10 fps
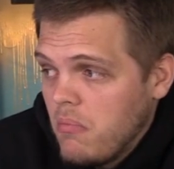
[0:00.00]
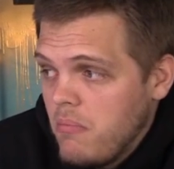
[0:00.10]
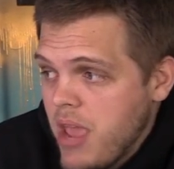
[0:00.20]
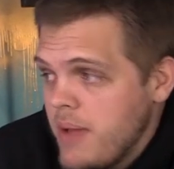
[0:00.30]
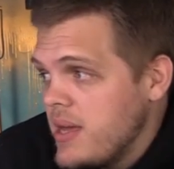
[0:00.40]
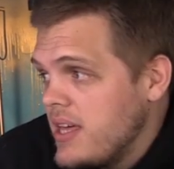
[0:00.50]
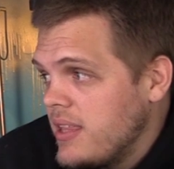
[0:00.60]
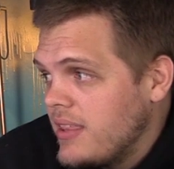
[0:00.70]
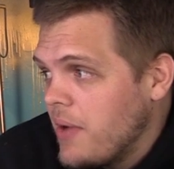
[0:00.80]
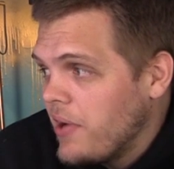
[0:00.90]

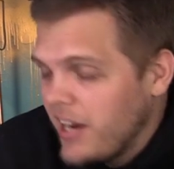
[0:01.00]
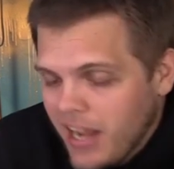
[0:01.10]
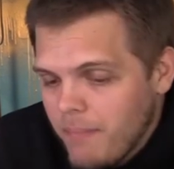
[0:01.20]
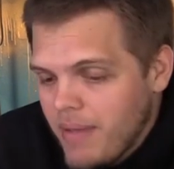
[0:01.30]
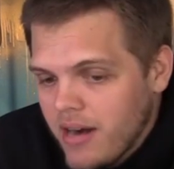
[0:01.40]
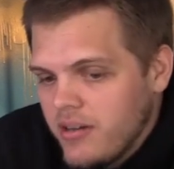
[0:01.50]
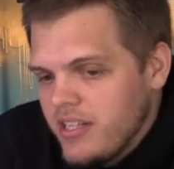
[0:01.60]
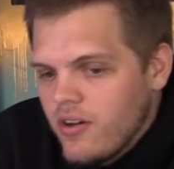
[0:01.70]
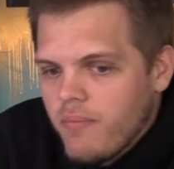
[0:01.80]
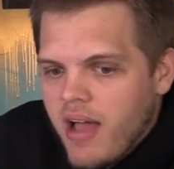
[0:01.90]
Maybe they were getting a better
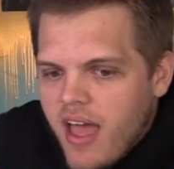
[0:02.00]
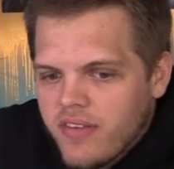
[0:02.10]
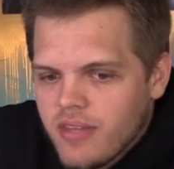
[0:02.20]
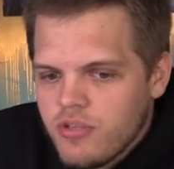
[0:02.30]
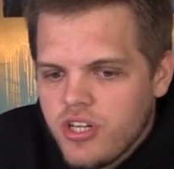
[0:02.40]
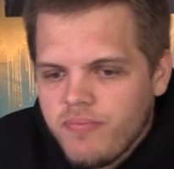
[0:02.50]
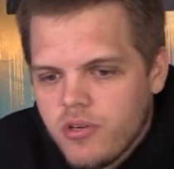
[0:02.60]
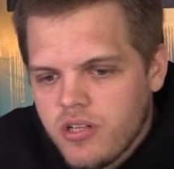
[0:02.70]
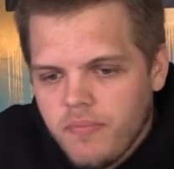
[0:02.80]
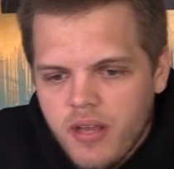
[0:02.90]
deal by having them shipped
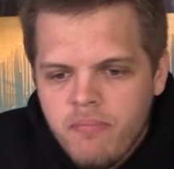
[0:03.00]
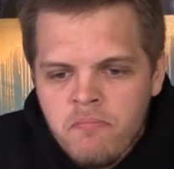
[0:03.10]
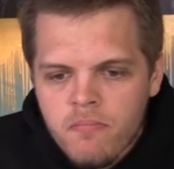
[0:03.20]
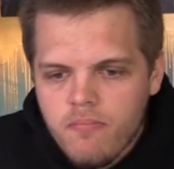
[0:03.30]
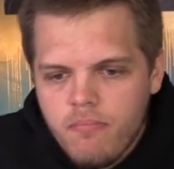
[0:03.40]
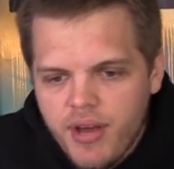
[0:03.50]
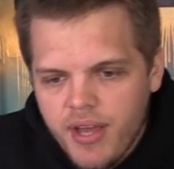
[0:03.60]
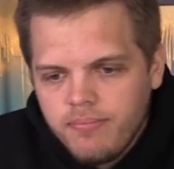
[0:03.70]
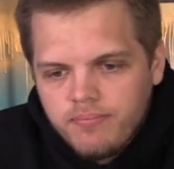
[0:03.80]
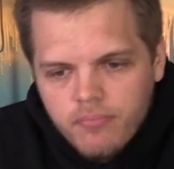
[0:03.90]
or something. But